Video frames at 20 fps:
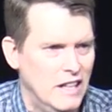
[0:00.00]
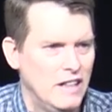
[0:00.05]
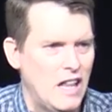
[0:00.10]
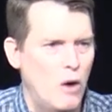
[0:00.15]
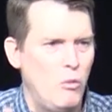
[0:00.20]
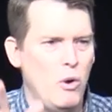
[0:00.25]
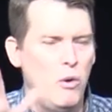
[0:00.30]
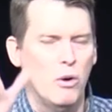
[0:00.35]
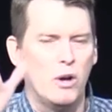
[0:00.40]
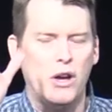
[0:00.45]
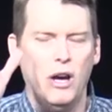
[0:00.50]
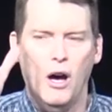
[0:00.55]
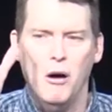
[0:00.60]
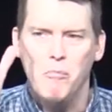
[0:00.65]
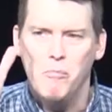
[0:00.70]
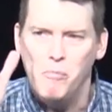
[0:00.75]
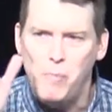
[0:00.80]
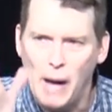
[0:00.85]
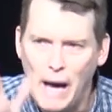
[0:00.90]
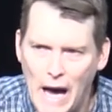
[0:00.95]
that we would
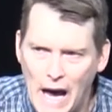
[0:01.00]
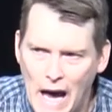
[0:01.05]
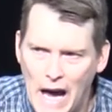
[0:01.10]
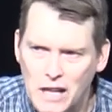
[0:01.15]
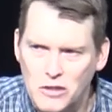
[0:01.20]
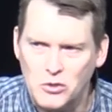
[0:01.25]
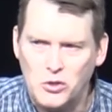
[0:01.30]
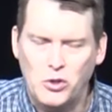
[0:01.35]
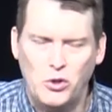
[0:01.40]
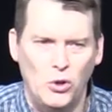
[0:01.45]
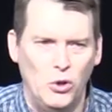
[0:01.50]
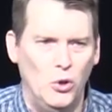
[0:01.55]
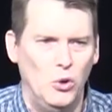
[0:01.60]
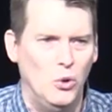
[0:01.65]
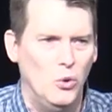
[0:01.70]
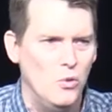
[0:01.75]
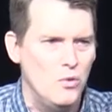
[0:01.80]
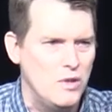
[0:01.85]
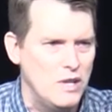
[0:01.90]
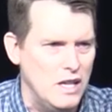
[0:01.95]
come back
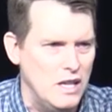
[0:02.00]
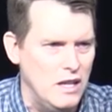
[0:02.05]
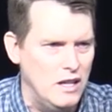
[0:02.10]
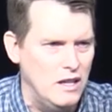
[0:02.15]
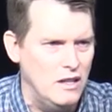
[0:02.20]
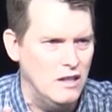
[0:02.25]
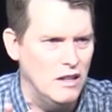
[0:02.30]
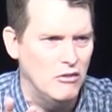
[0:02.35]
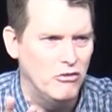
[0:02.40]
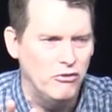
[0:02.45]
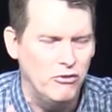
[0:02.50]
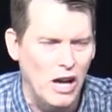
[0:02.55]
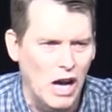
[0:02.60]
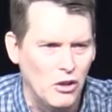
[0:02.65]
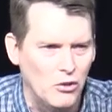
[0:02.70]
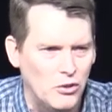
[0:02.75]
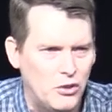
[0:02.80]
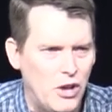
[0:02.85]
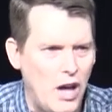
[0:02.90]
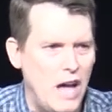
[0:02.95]
to the, the
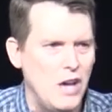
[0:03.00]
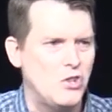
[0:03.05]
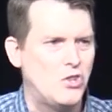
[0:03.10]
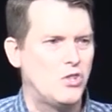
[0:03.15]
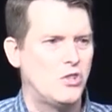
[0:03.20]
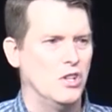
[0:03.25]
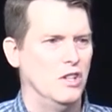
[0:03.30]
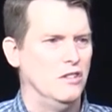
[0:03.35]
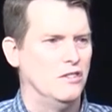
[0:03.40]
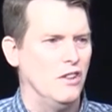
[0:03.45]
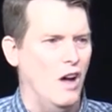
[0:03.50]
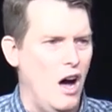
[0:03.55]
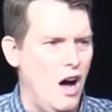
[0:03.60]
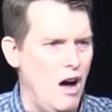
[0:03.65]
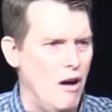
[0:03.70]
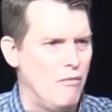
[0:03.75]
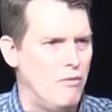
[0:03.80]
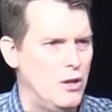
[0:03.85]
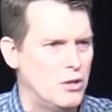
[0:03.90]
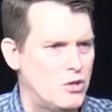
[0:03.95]
foundations
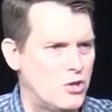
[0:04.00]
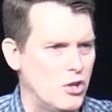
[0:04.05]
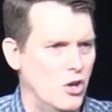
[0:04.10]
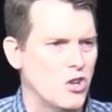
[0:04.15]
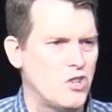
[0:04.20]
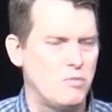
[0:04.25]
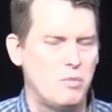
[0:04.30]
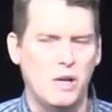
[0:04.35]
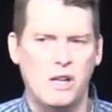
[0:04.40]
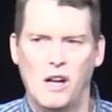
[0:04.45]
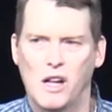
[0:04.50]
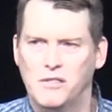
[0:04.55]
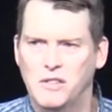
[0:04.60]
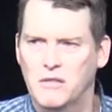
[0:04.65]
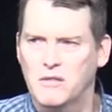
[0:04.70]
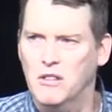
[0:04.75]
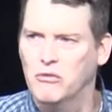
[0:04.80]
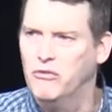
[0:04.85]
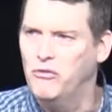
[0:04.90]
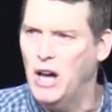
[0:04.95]
of the church because
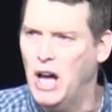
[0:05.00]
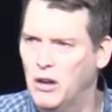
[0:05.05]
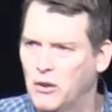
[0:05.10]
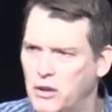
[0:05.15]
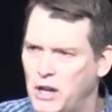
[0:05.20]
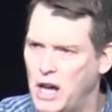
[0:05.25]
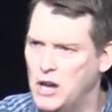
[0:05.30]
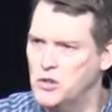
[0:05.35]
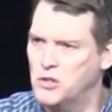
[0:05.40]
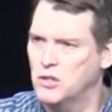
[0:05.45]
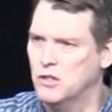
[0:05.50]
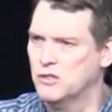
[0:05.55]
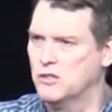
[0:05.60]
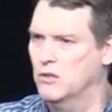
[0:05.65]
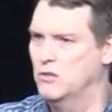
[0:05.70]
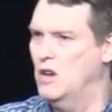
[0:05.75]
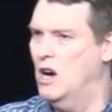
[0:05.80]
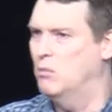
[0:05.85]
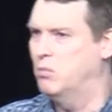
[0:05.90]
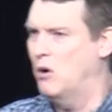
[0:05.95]
if the foundations
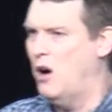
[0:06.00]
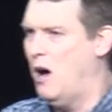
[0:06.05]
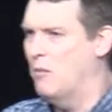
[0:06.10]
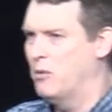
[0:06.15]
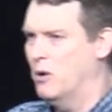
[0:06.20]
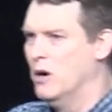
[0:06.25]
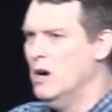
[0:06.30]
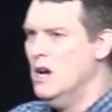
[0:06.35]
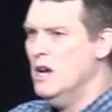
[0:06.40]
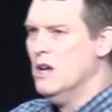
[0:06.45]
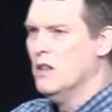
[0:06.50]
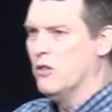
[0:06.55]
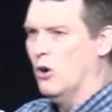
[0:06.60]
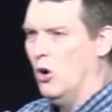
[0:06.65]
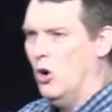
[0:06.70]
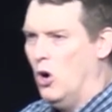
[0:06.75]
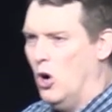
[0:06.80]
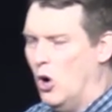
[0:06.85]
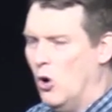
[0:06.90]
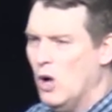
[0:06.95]
are not proper, the
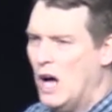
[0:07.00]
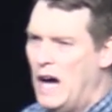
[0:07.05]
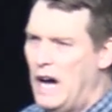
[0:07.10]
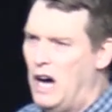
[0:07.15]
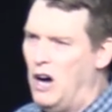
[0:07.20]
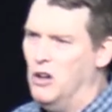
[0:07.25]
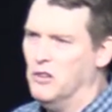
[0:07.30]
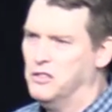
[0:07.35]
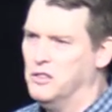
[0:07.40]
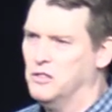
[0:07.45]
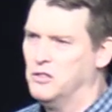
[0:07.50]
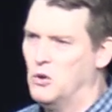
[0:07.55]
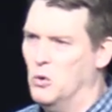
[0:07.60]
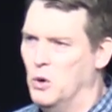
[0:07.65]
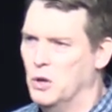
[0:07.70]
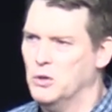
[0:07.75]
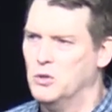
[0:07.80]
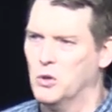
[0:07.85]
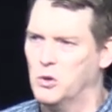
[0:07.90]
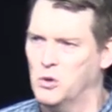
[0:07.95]
whole house is
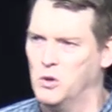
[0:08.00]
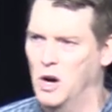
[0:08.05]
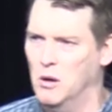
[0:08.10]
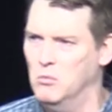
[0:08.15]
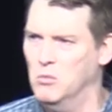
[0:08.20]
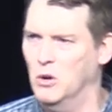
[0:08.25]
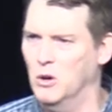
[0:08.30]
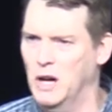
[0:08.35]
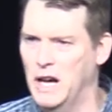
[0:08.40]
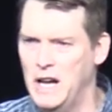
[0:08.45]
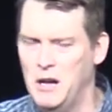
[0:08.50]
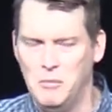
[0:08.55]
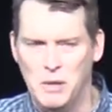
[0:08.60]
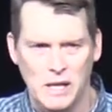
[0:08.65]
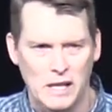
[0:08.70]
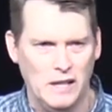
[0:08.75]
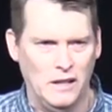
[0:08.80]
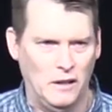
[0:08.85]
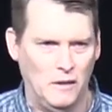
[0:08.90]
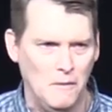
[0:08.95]
going to crumble.
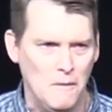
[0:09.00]
Amen.